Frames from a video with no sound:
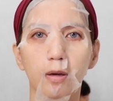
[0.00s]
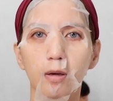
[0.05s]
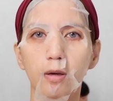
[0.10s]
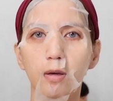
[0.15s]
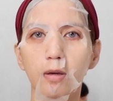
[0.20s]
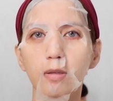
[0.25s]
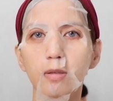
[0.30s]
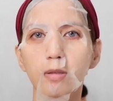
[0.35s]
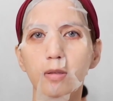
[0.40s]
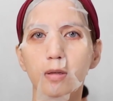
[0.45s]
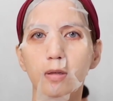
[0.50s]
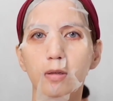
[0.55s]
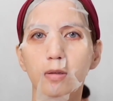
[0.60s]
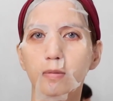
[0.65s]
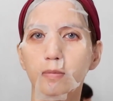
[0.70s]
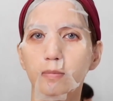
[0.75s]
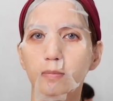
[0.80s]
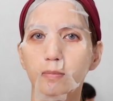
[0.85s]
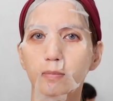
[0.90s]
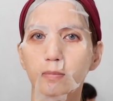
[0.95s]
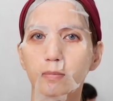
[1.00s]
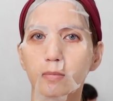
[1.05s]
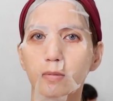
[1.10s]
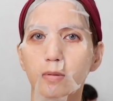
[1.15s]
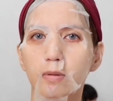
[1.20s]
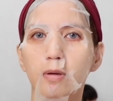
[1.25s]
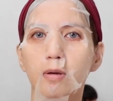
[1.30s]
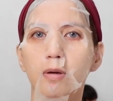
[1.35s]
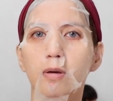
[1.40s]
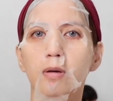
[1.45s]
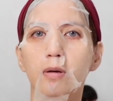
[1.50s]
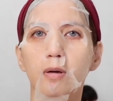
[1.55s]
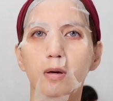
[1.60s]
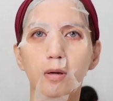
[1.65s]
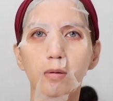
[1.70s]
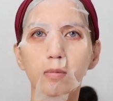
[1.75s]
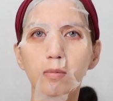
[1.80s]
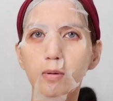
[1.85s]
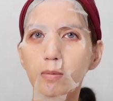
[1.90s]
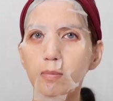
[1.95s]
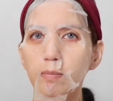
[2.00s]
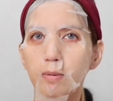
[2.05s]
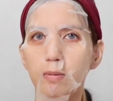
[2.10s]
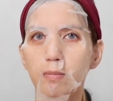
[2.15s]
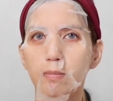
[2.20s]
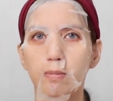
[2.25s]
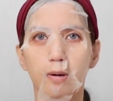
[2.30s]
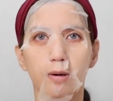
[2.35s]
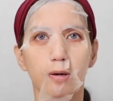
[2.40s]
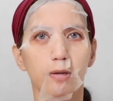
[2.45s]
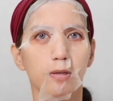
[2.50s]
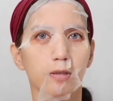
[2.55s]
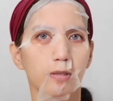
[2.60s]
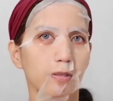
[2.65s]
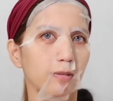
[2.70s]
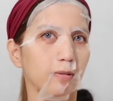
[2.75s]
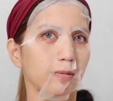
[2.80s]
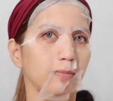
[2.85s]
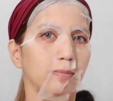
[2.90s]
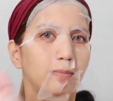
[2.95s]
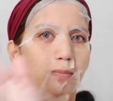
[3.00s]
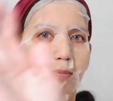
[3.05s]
And I will be back.